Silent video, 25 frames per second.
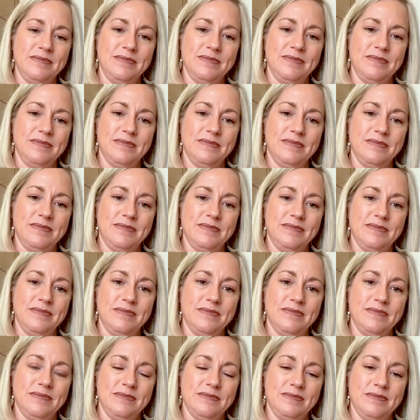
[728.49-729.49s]

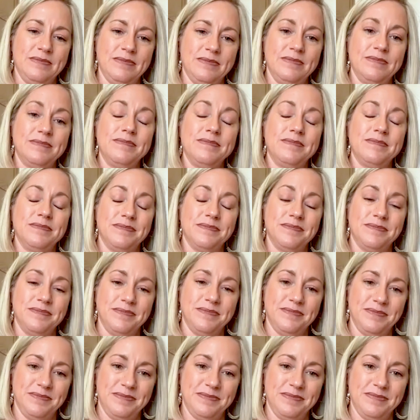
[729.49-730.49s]

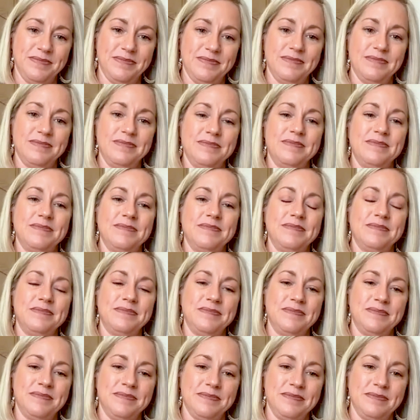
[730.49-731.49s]

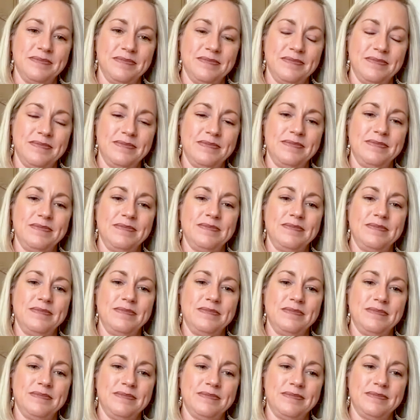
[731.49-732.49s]

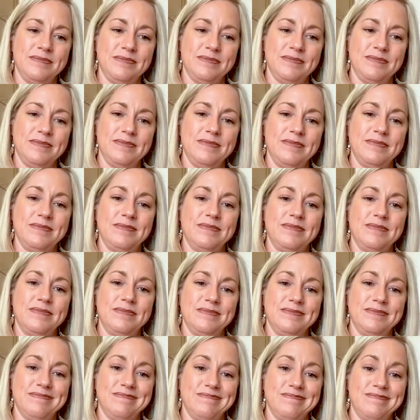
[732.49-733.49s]

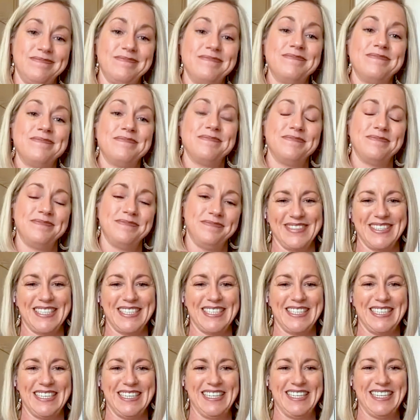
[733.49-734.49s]

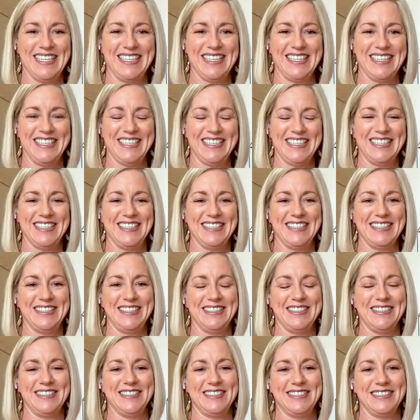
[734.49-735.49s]

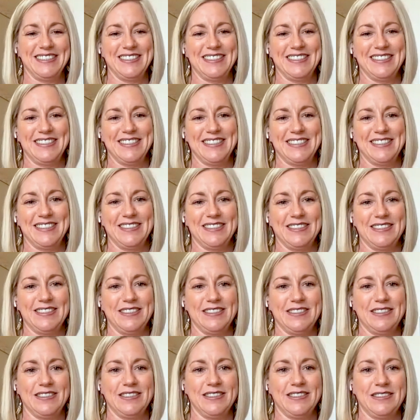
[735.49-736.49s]
[no speech]